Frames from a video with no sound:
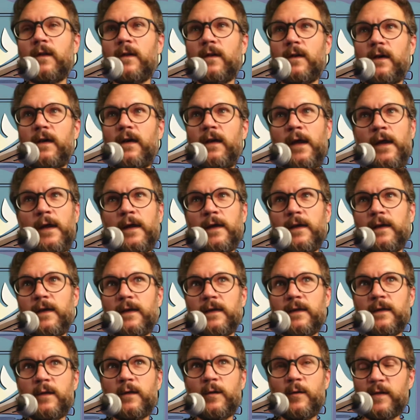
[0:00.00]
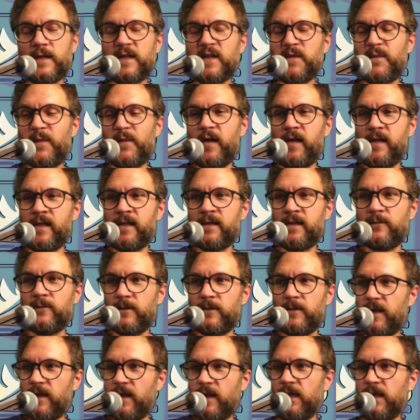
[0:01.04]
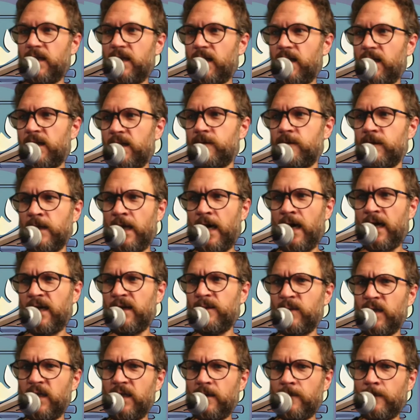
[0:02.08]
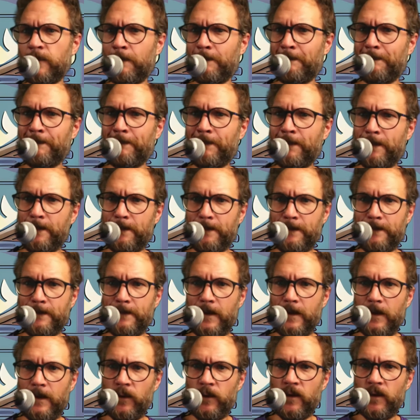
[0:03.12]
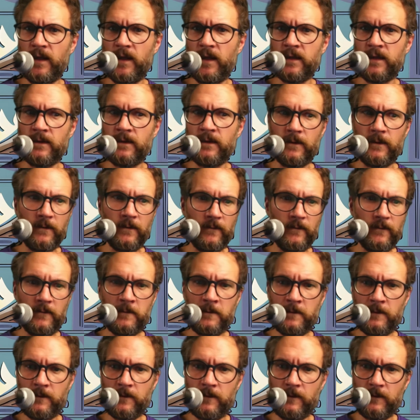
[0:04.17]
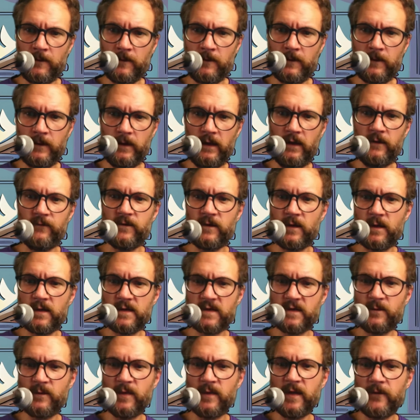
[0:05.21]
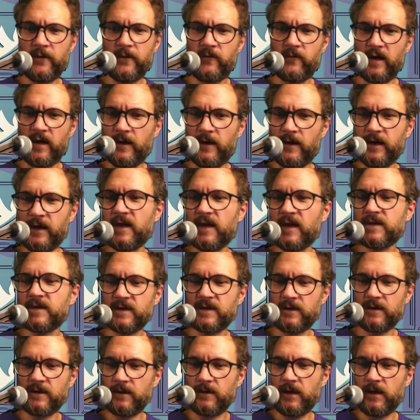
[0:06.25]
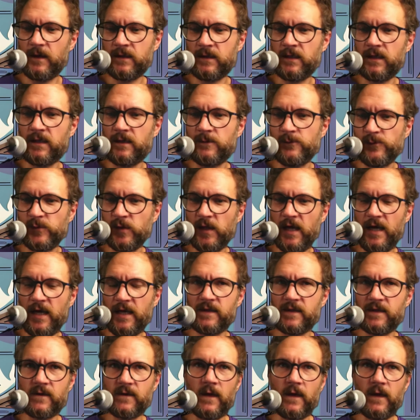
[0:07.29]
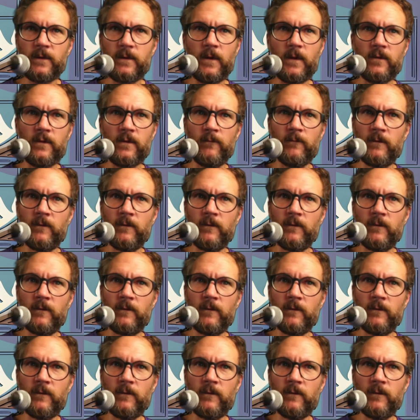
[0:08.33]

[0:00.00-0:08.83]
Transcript: uh, correspond with any kind of anatomy? And then if there's a big variance, then it implies that the